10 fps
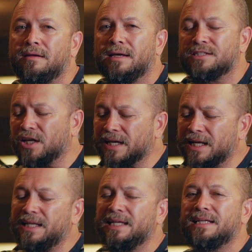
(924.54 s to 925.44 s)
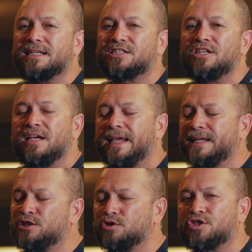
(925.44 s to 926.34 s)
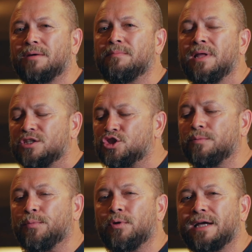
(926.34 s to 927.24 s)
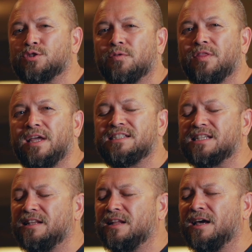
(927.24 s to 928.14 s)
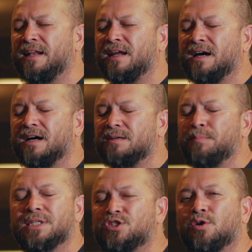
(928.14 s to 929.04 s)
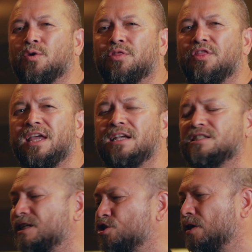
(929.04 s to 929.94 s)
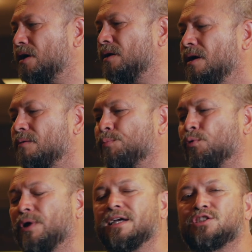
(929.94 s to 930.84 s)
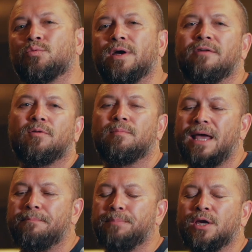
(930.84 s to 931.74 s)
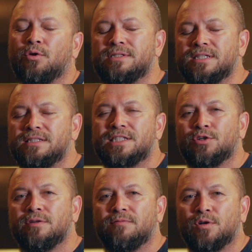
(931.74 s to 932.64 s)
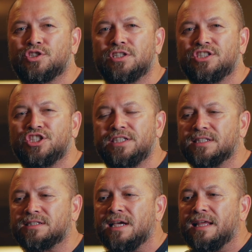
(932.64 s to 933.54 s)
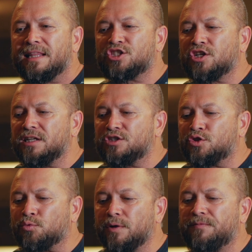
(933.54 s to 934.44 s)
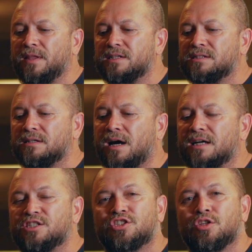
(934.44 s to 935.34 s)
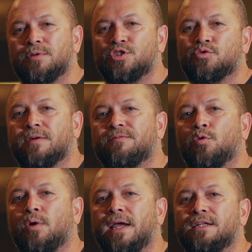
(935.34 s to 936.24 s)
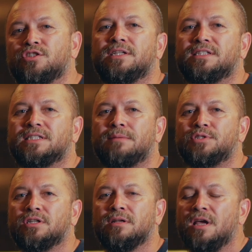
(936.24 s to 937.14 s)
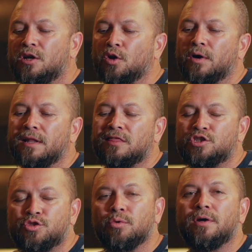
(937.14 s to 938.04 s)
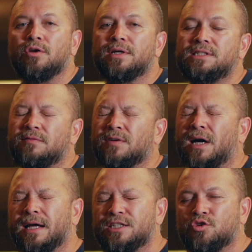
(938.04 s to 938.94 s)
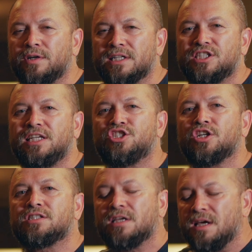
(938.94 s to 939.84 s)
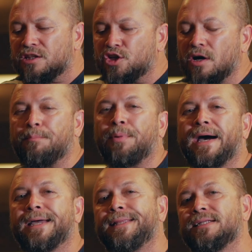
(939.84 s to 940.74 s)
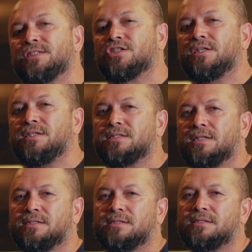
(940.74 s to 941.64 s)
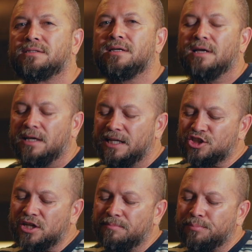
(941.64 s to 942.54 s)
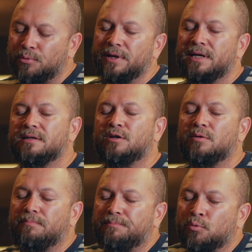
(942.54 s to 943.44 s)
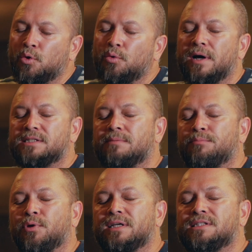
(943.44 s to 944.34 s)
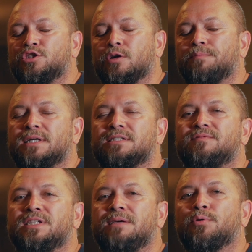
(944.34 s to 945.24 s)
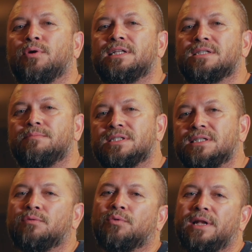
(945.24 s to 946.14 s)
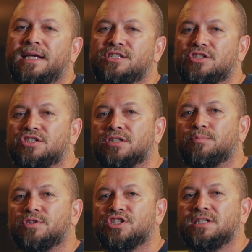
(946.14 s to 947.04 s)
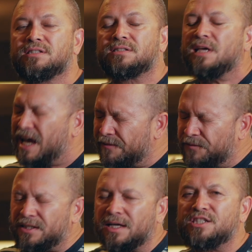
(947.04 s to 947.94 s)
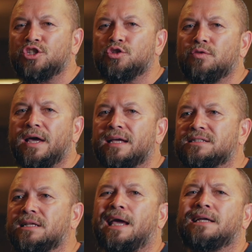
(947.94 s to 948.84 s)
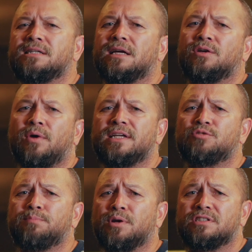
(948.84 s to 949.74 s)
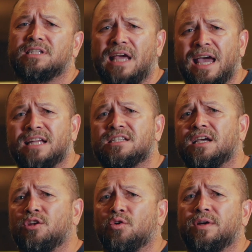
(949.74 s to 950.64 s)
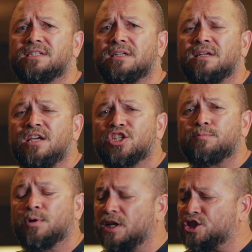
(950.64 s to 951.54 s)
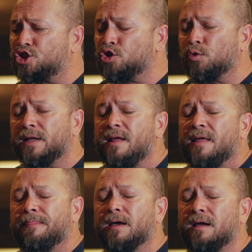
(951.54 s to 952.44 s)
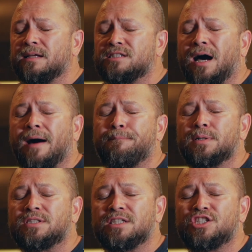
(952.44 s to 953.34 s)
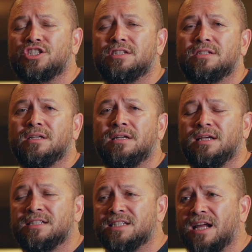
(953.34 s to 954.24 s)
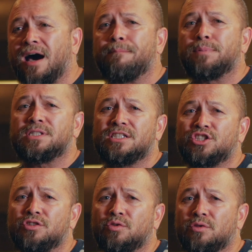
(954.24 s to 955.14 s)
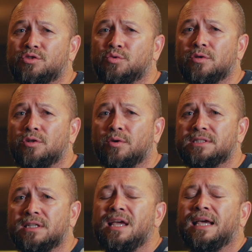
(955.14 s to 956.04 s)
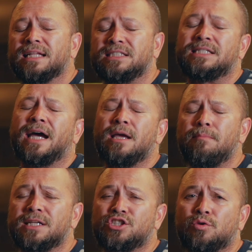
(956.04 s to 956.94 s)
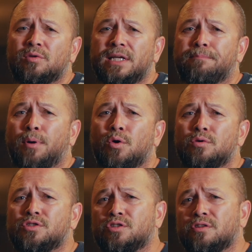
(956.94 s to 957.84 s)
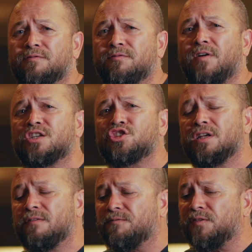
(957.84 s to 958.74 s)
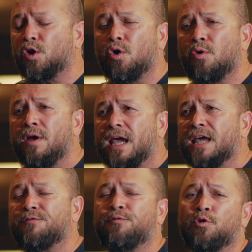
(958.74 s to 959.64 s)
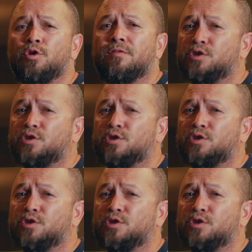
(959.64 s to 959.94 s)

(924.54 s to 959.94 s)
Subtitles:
It's not going to lead us into some supernatural things and mystical things that's going to bring us away from that pure and sincere devotion to Jesus. That's going to drift us, cause us to be drift away into deception. No, the true anointing of God is going to teach us to abide in Jesus. It's going to woo us and bring us into a place of deeper intimacy and relationship with Jesus. If it doesn't do that, it's an antichrist spirit. It's an anti-anointing spirit. It's in opposition to the true anointing. It's diametrically opposed to the function and flow and fruit of the